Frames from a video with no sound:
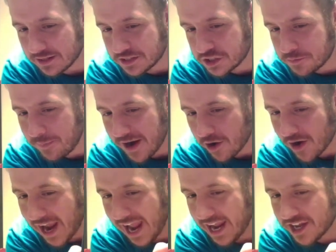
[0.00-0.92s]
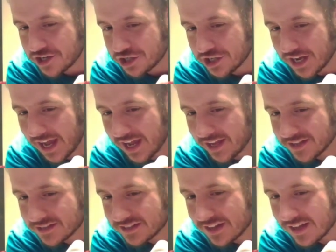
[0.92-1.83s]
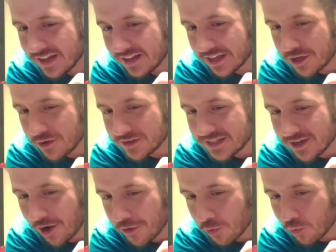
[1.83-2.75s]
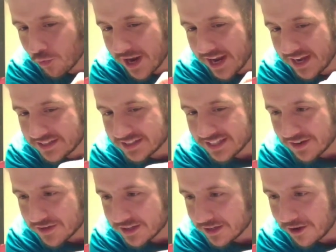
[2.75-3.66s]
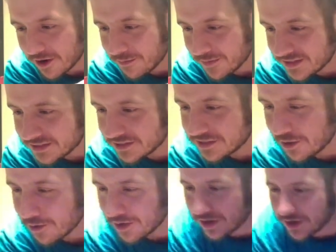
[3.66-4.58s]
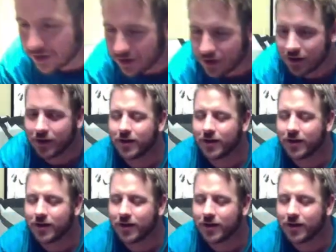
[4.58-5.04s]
the spare hand she has. Like, you can see all the rings and everything on them. This is so good.